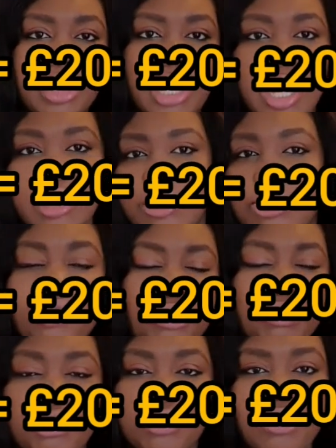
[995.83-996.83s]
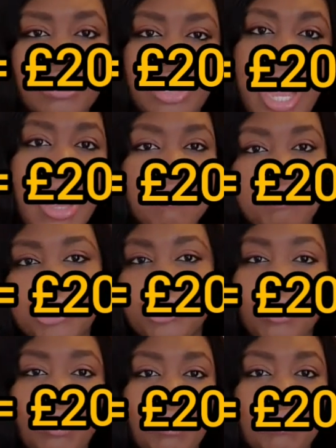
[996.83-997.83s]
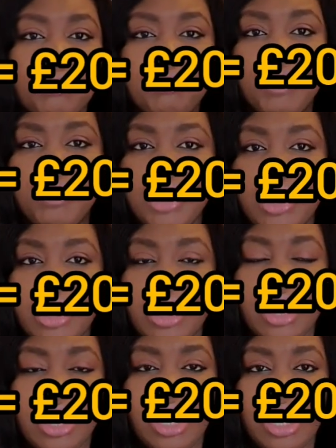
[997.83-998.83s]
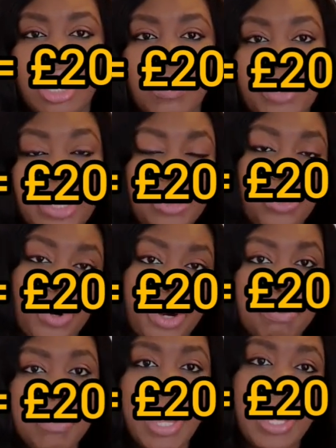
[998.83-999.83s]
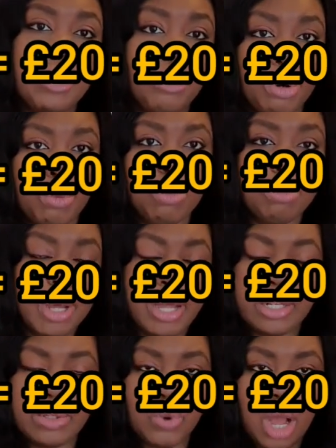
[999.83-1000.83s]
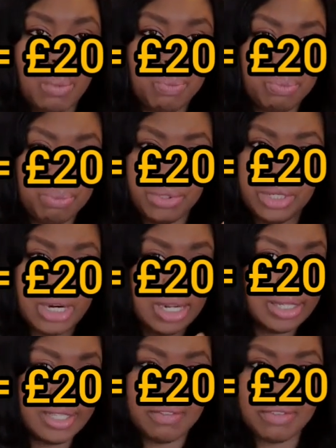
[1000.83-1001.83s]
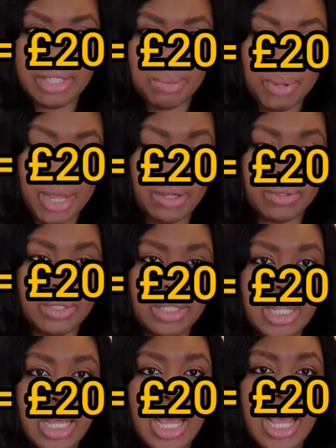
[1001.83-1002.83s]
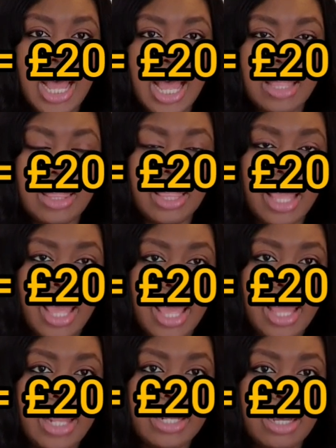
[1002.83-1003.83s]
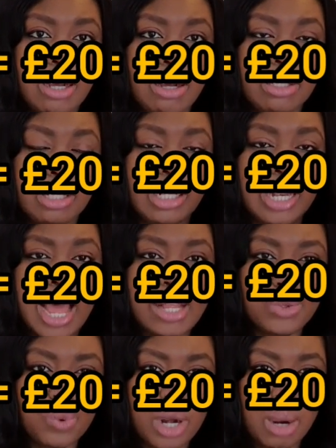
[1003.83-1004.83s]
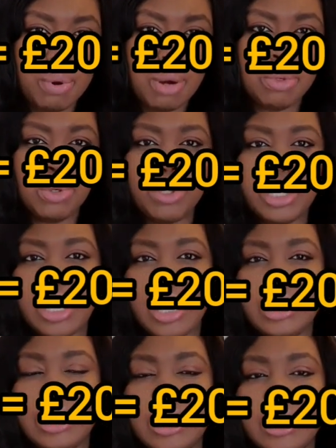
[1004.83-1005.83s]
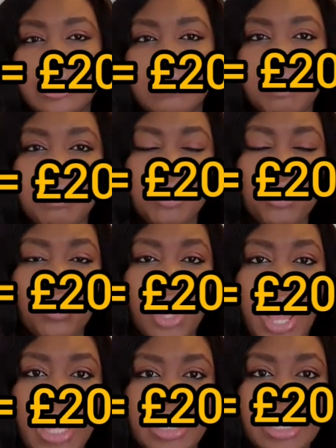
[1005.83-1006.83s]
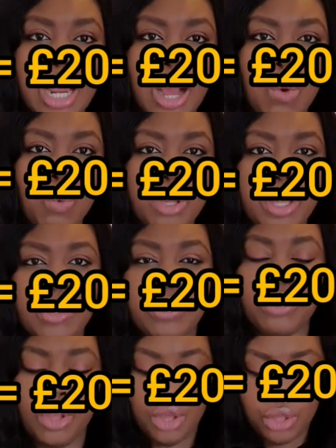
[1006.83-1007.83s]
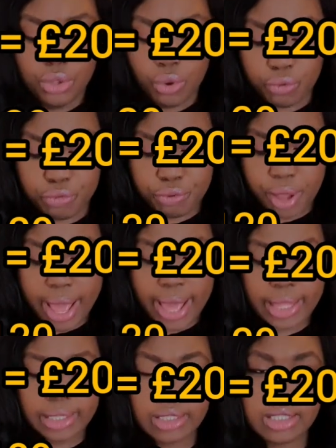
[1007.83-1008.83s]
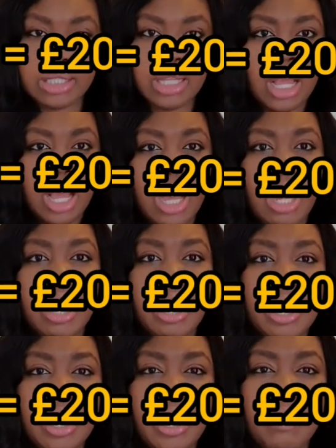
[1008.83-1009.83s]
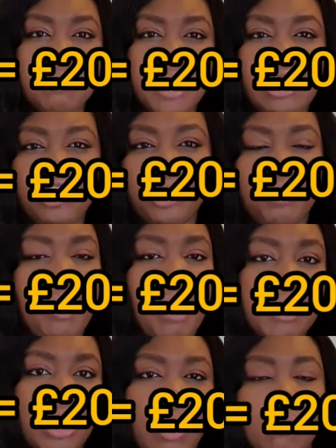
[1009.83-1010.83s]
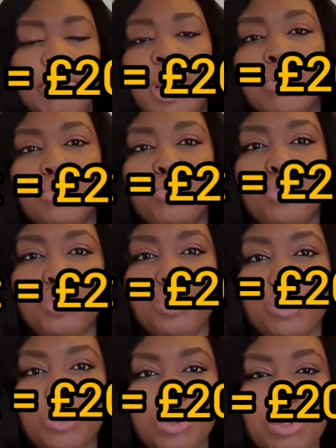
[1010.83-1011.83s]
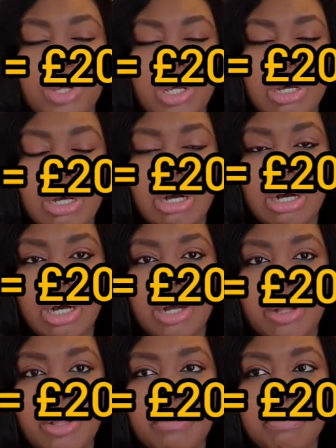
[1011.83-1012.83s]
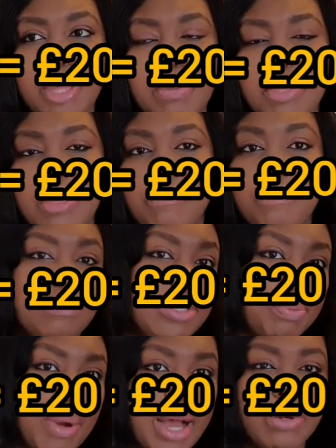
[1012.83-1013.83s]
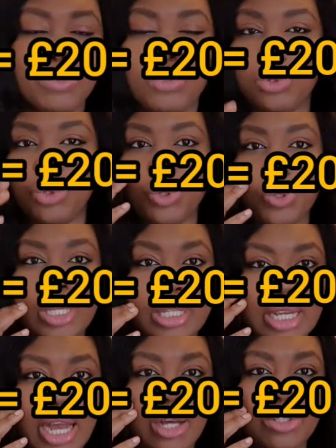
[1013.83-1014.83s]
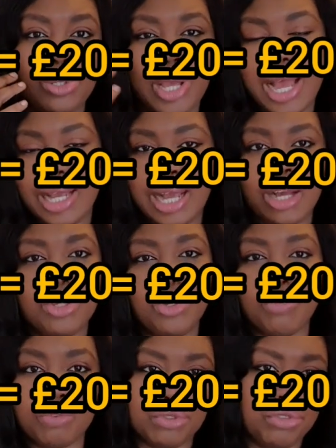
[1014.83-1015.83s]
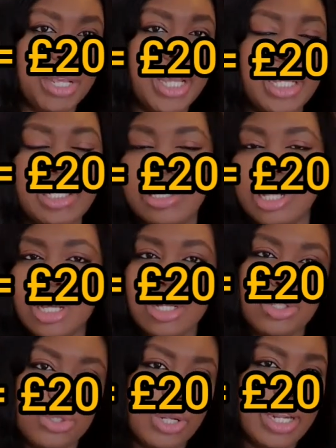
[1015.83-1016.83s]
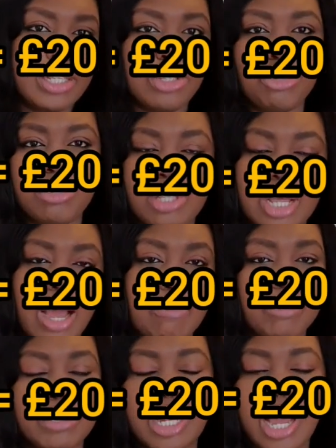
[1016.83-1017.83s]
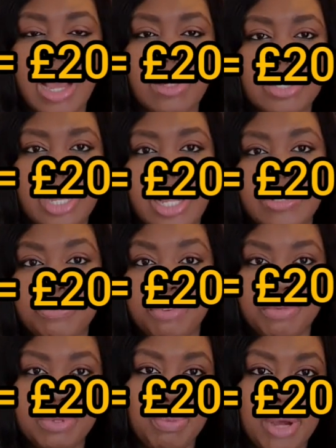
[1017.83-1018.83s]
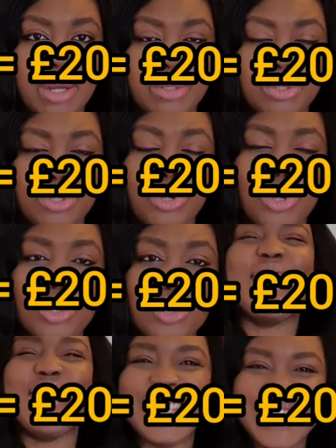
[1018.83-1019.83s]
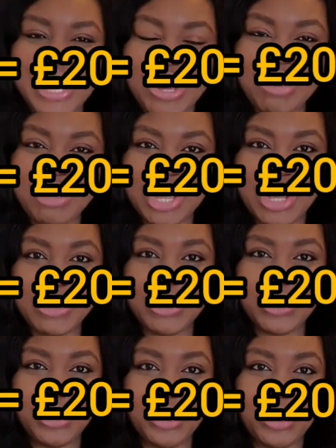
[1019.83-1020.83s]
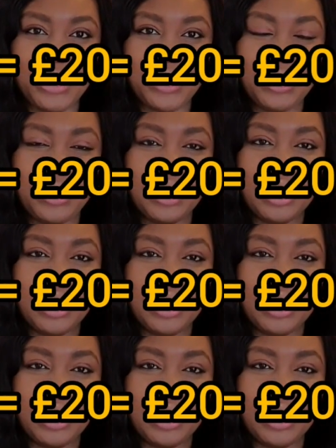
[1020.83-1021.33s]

that just the average of maybe whether you're a man or a woman, I'll put it at £70. And then the last one I'll probably be looking at is maybe you're hanging out with your friends. That should probably come down to maybe £50. So you eat out, you hang out, you go for drinks. So let's just average that out at £50. So this comes down to